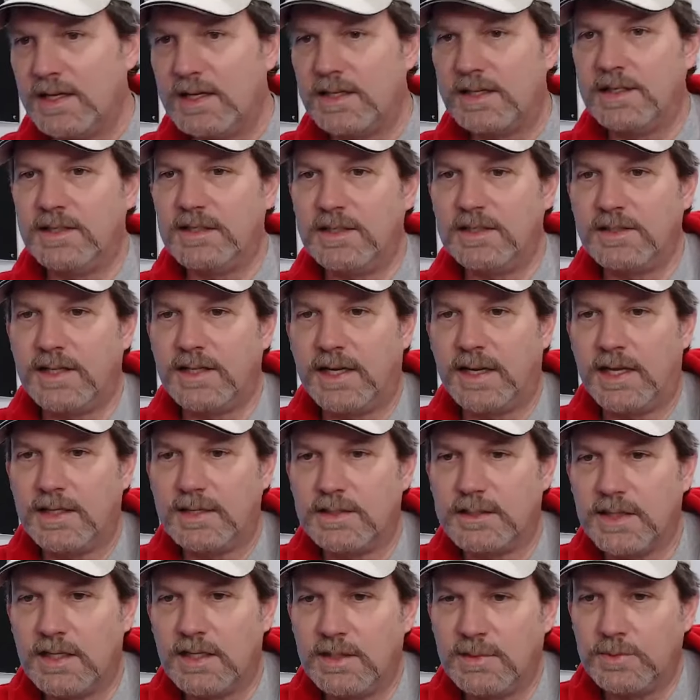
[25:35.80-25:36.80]
All right.
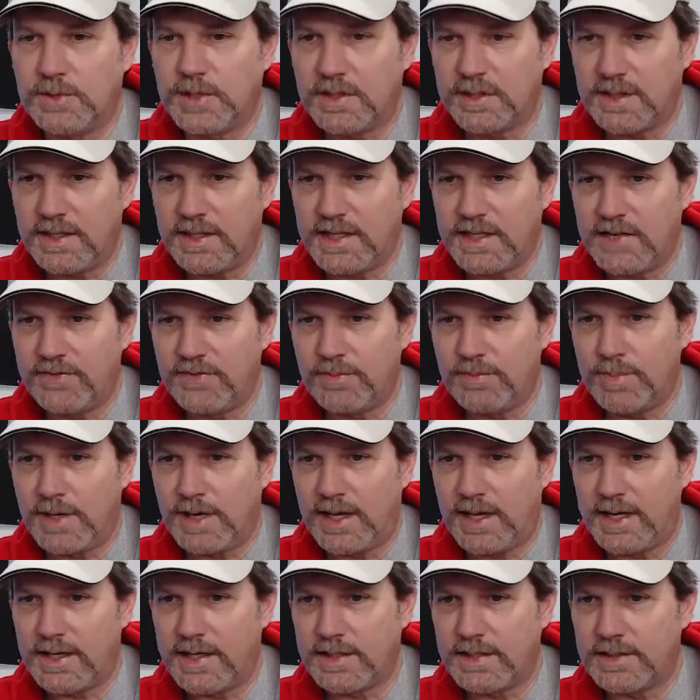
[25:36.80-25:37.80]
I want to thank
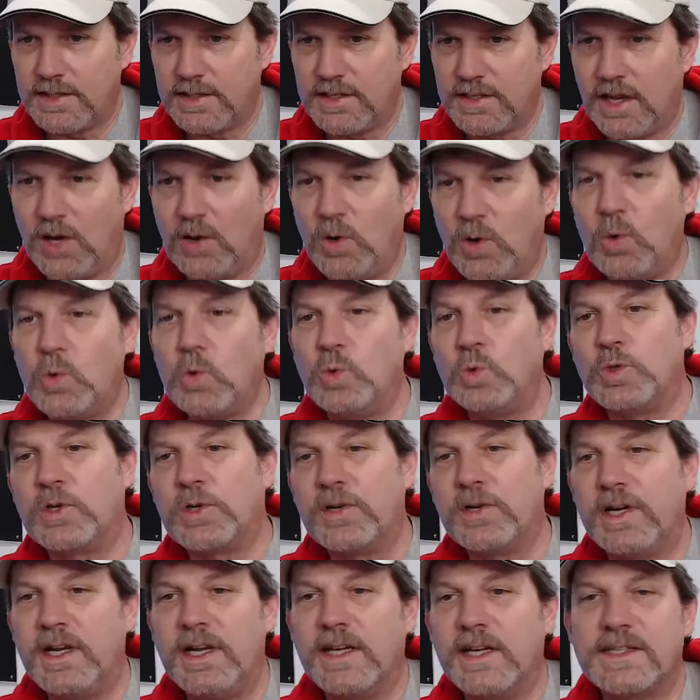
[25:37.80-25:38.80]
everybody. Oh,
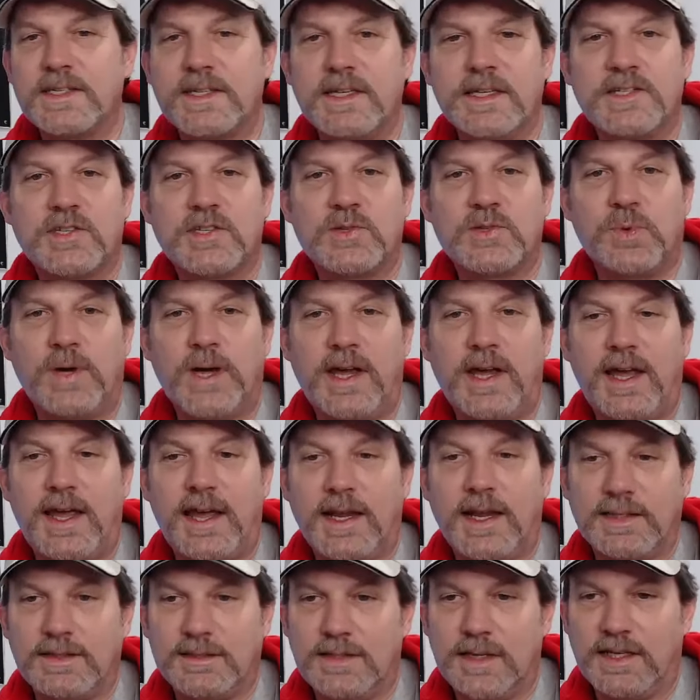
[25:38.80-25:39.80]
Craig says
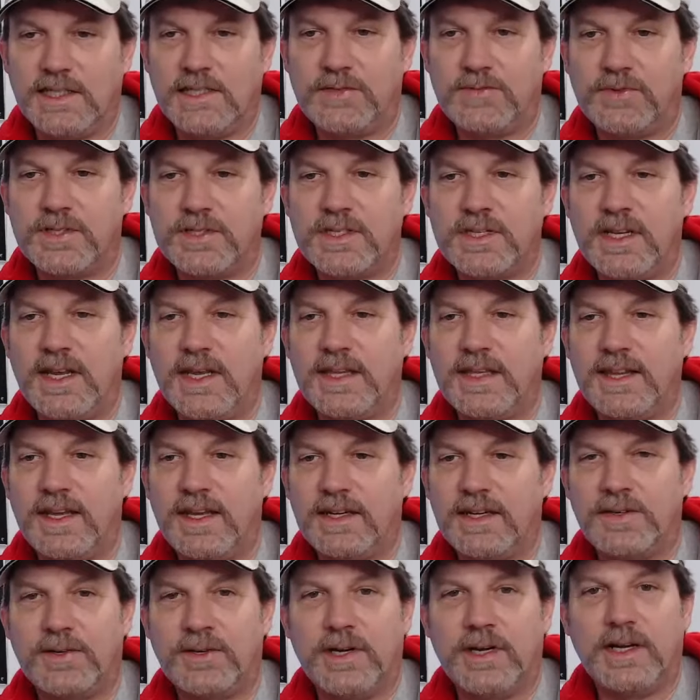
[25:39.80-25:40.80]
swag. Thanks for saying
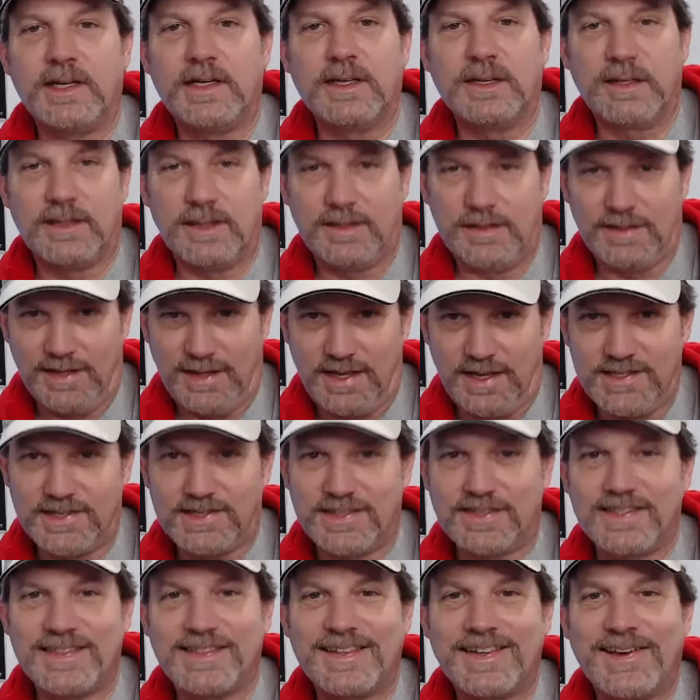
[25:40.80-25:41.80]
that, Craig.
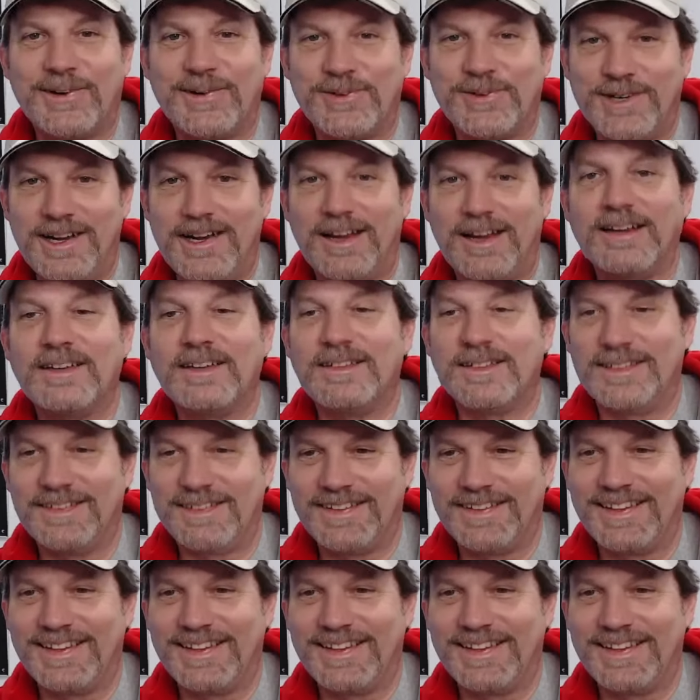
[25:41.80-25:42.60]
That's correct.